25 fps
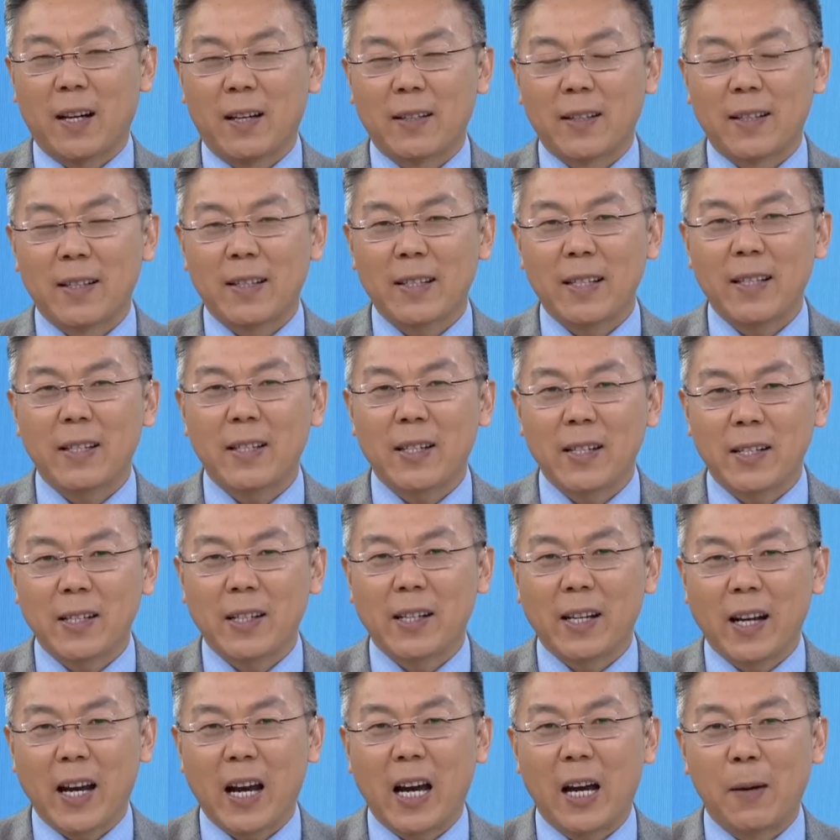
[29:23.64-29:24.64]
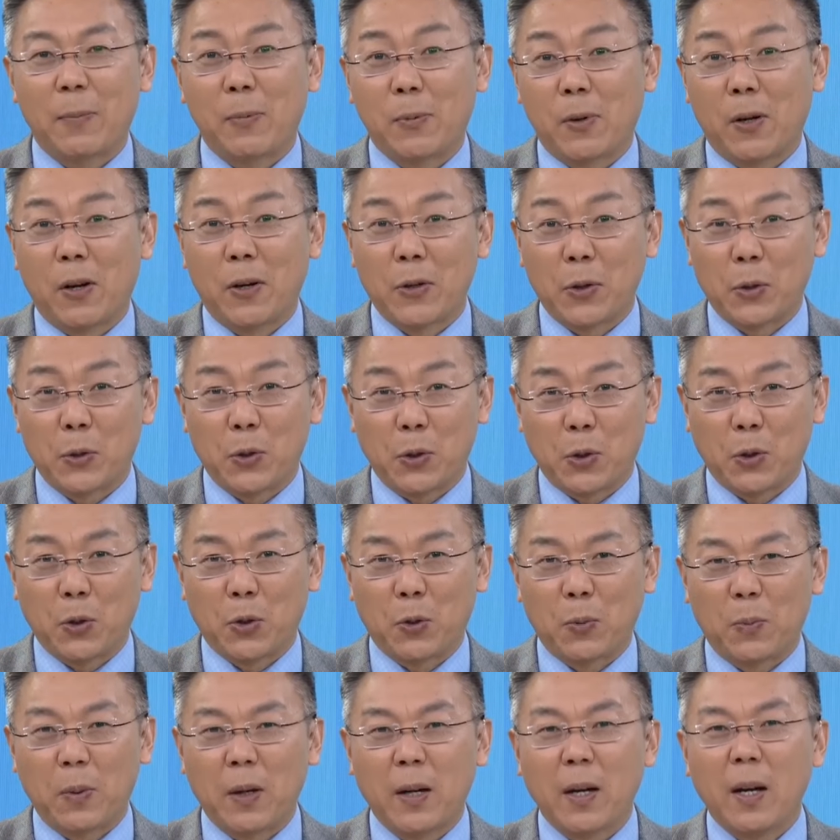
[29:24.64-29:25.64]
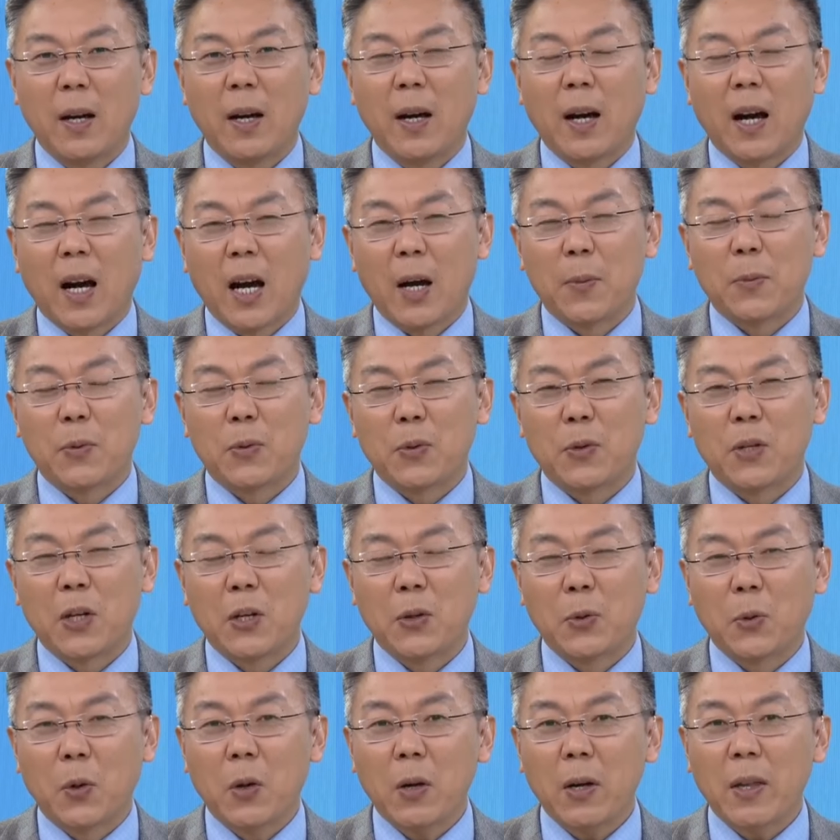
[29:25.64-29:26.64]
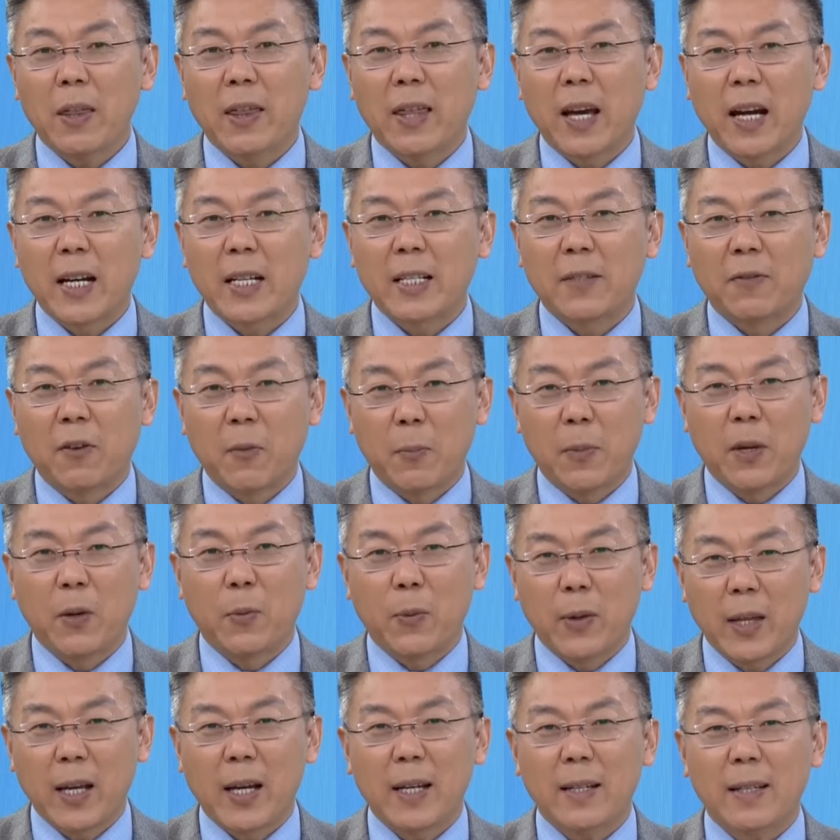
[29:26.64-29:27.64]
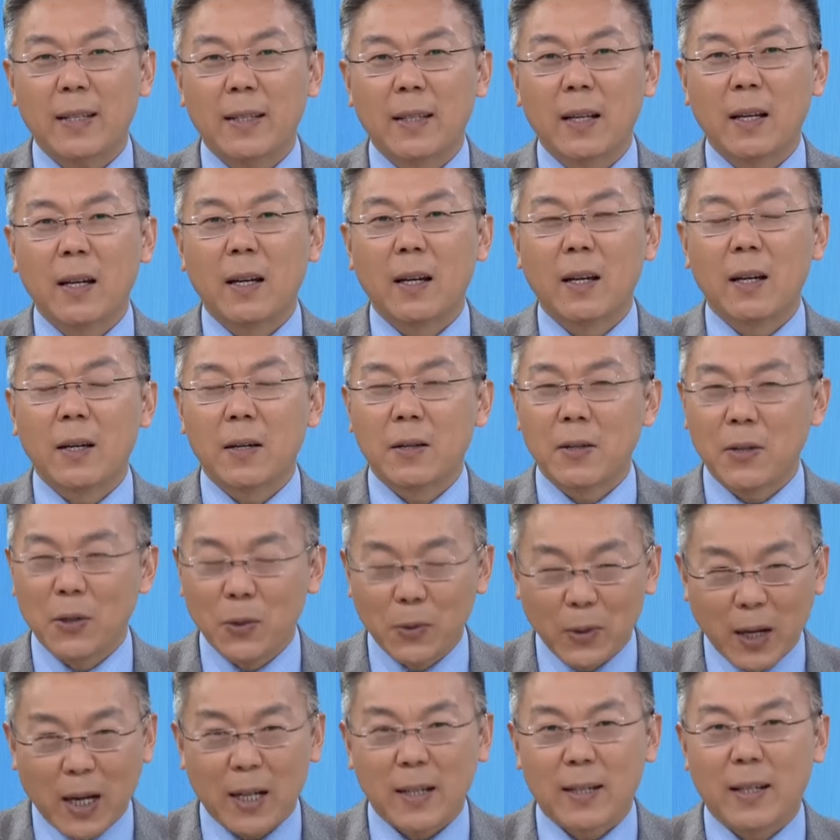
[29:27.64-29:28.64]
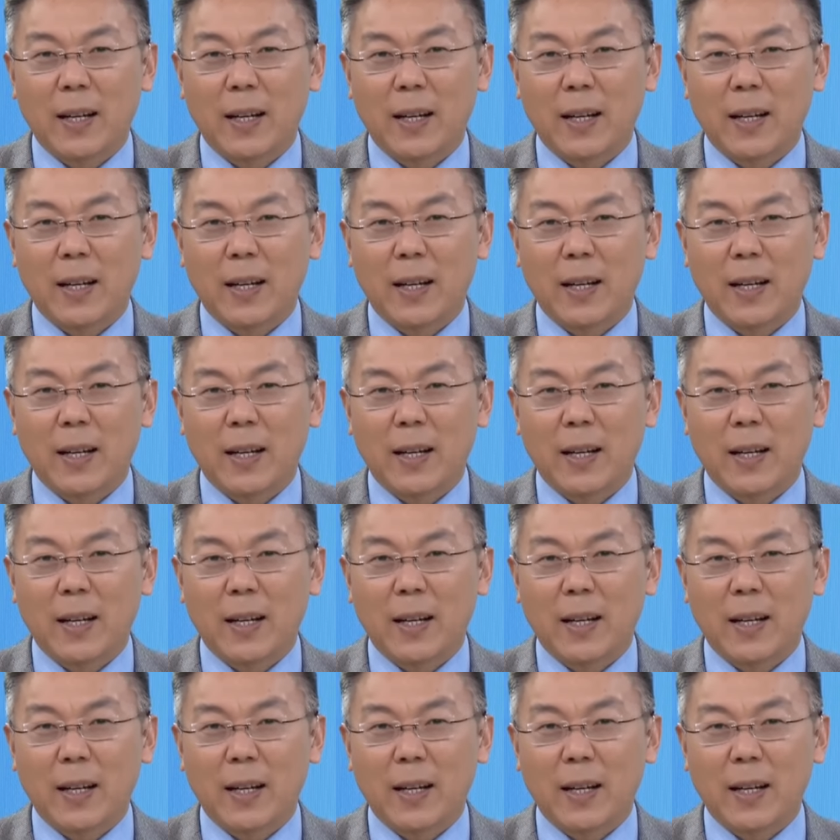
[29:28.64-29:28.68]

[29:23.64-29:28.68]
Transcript: on the CGTN app on YouTube. I'm Xu Qinduo. Thanks for being with us. See you next